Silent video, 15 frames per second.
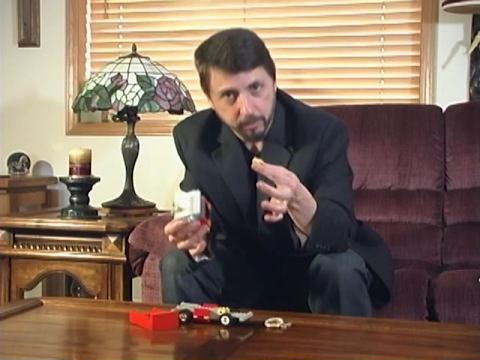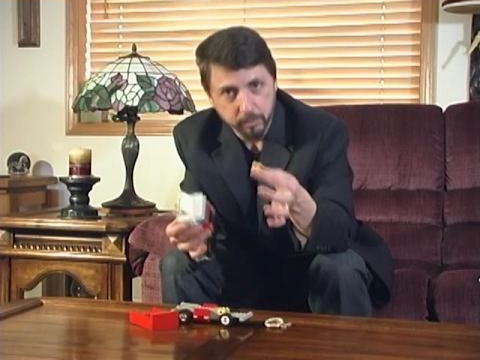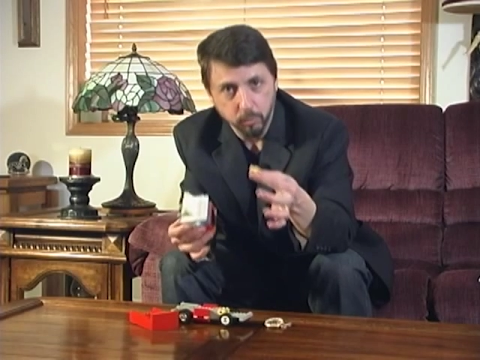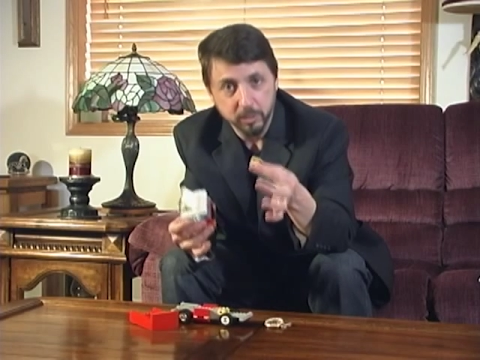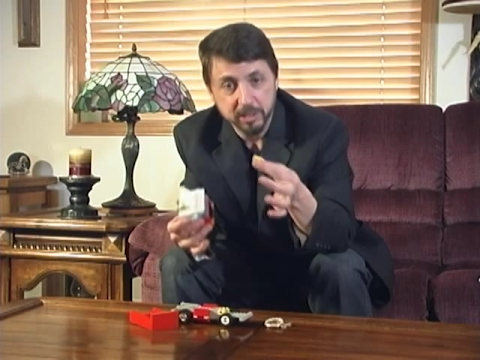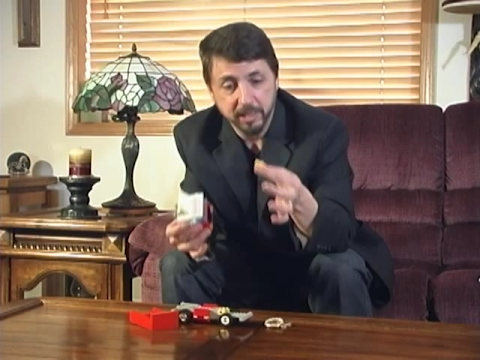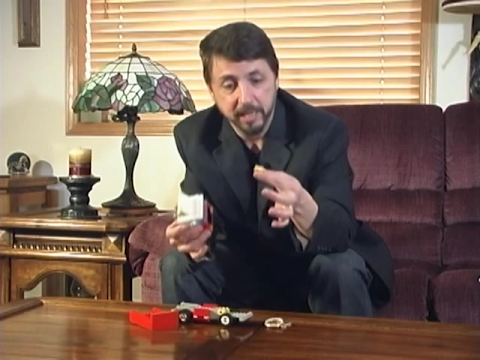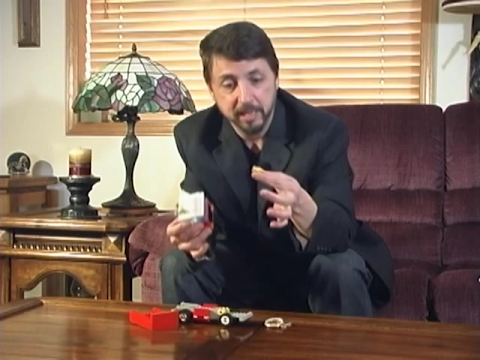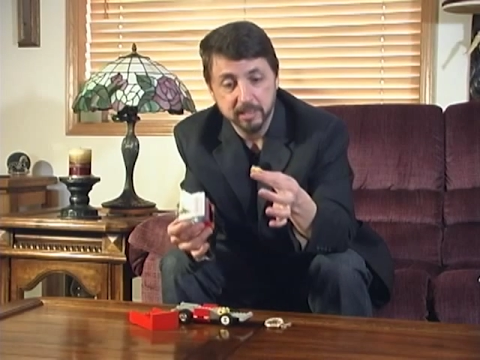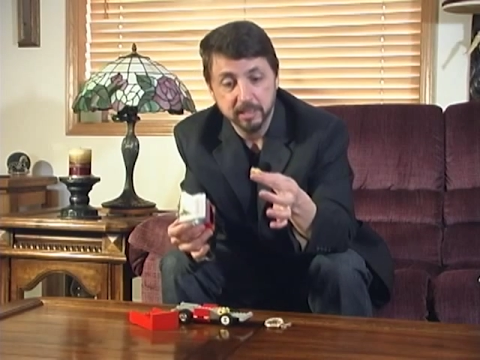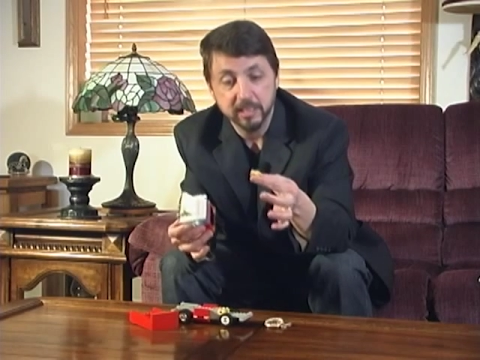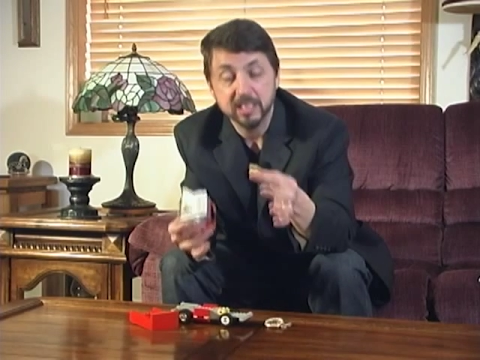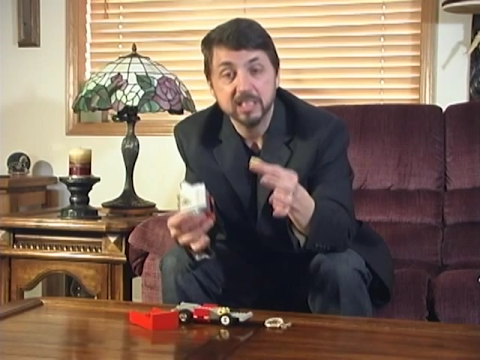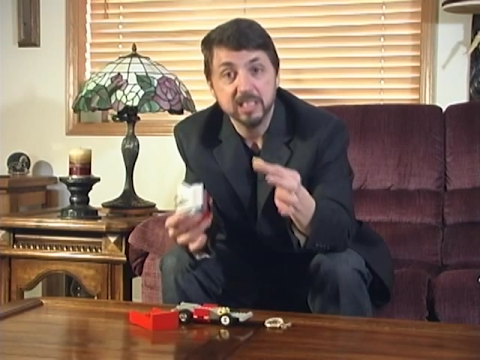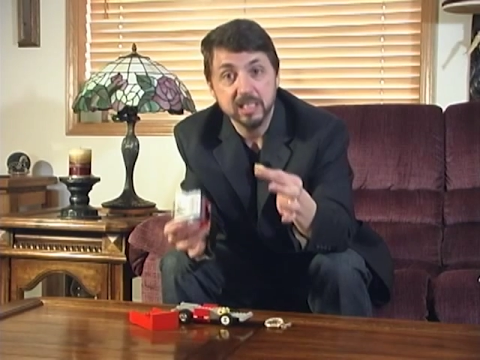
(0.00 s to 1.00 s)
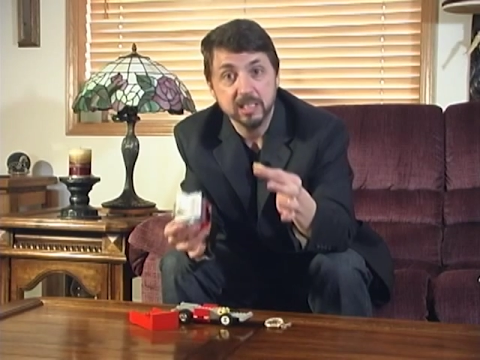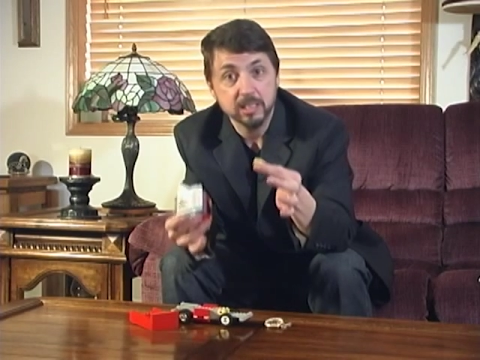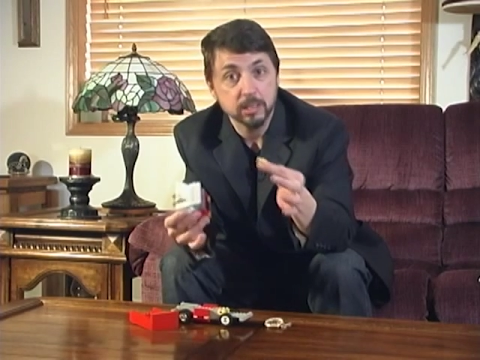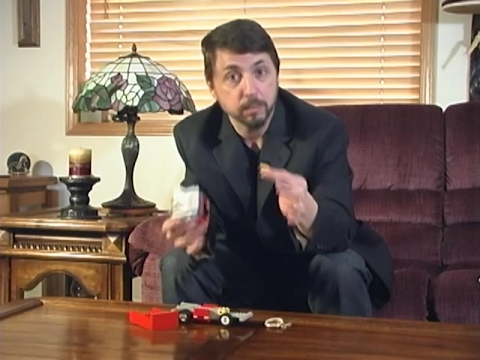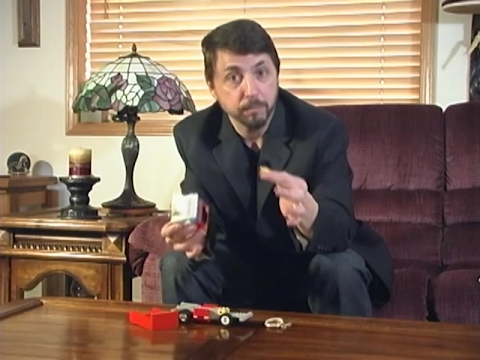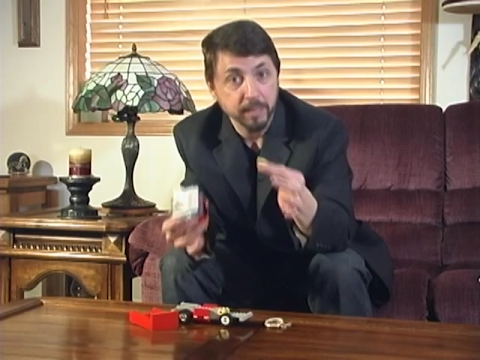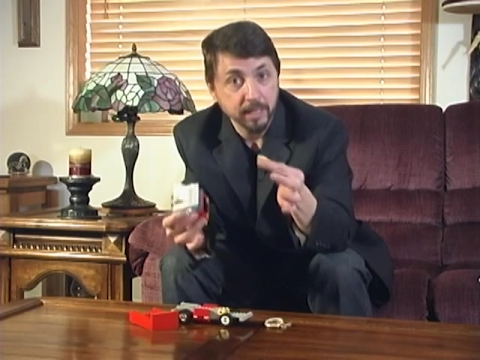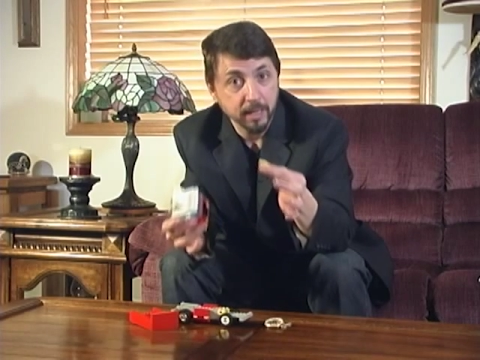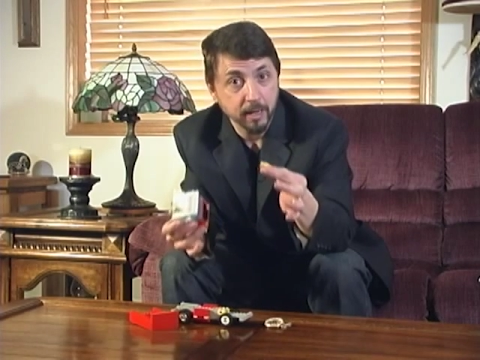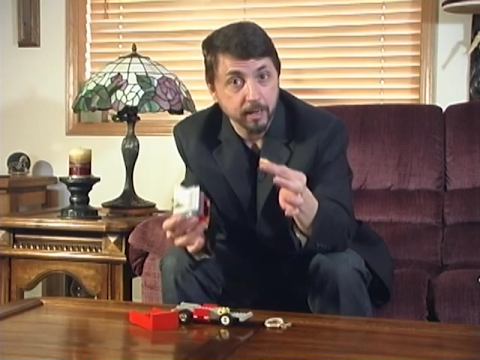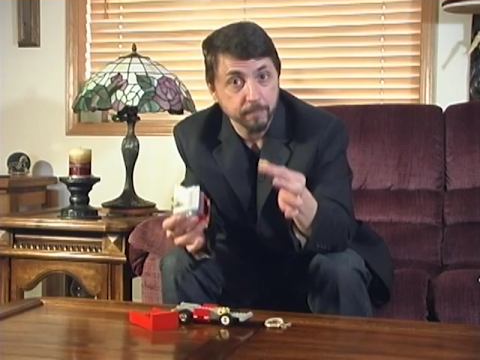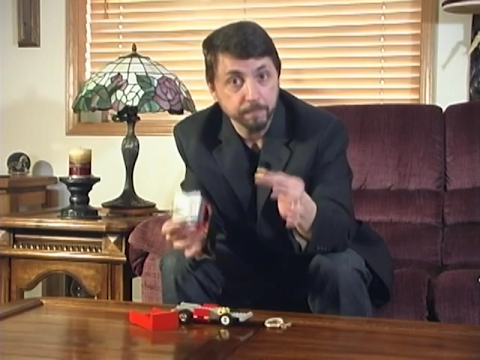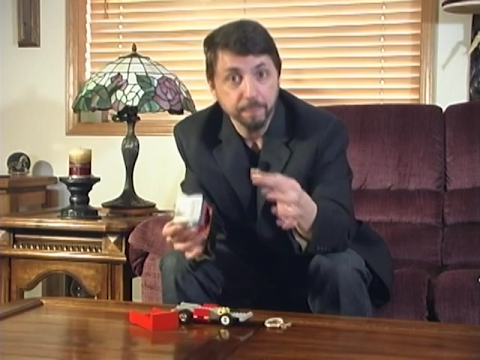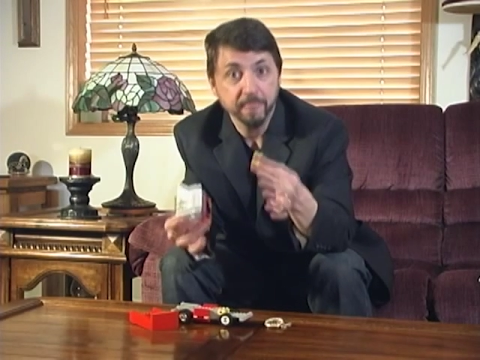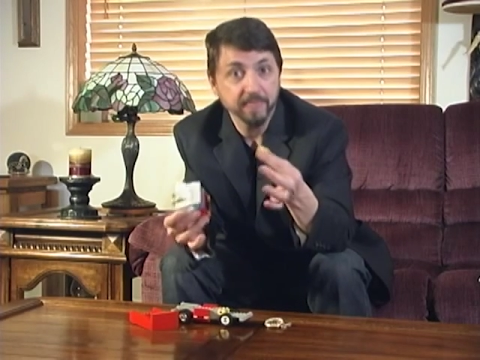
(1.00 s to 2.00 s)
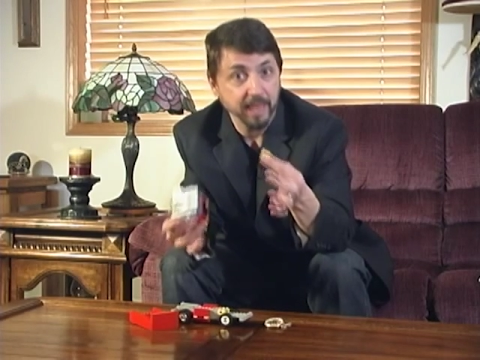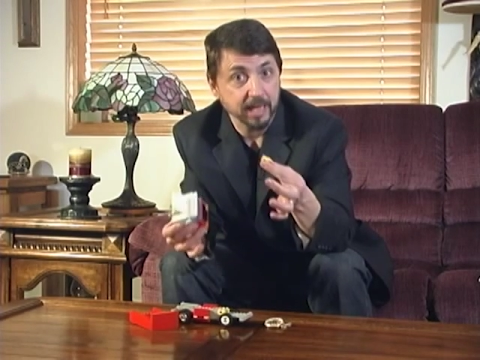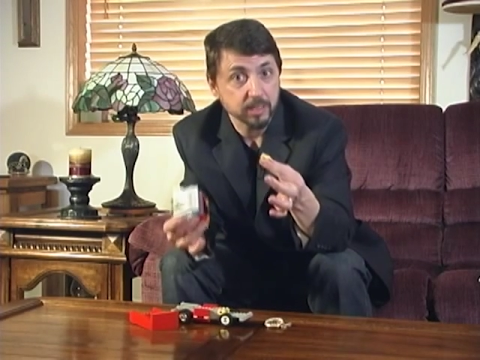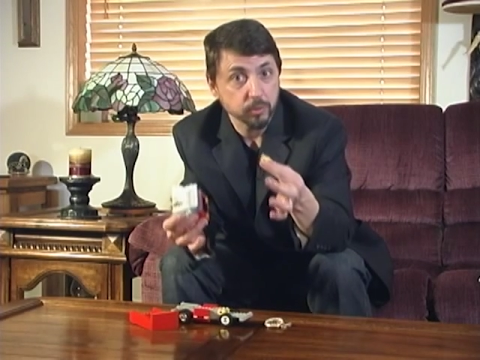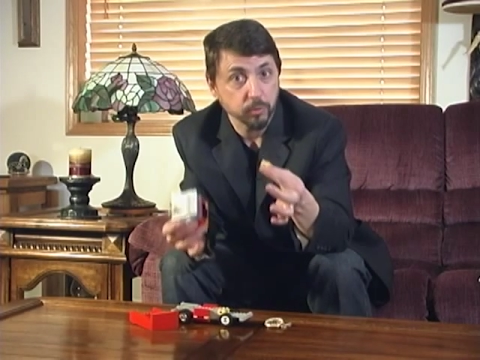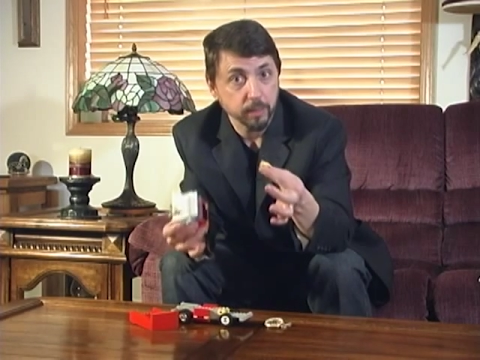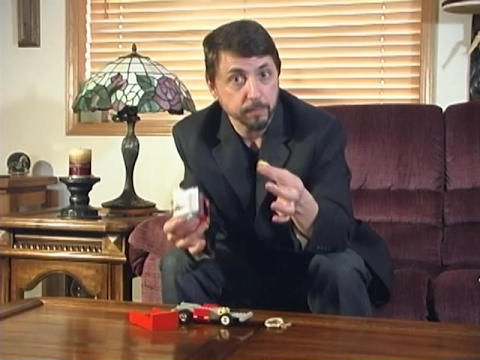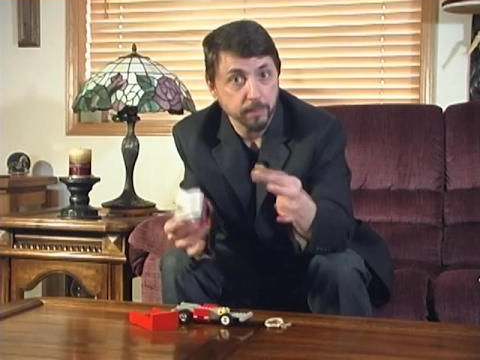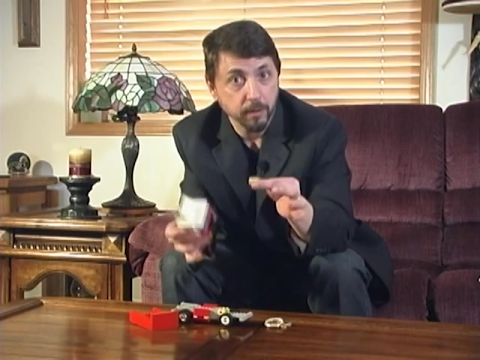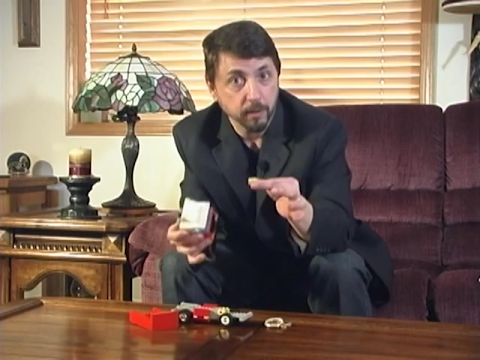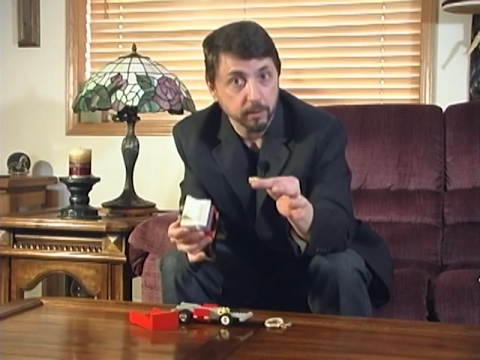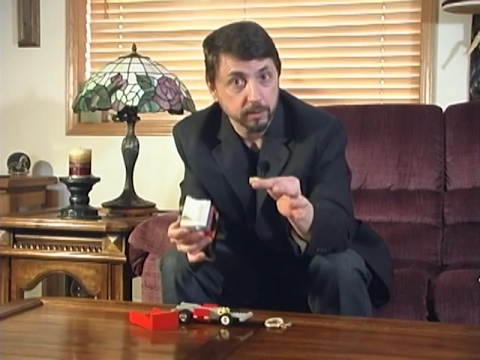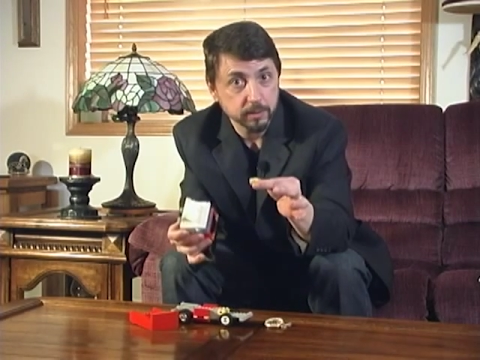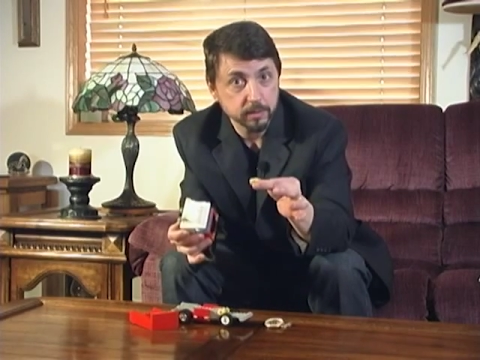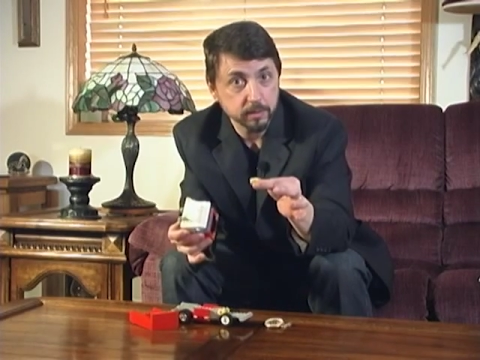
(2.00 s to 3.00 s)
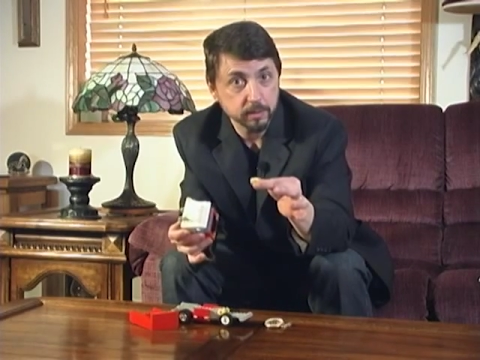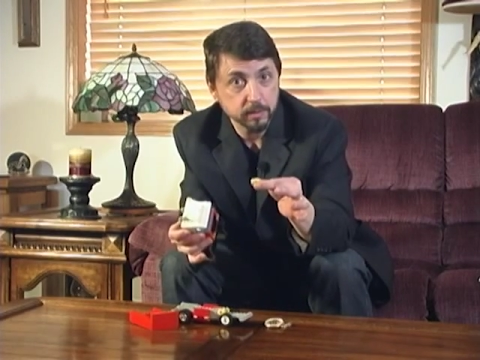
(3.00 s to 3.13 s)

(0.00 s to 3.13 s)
in which case it ceases to become that toy part.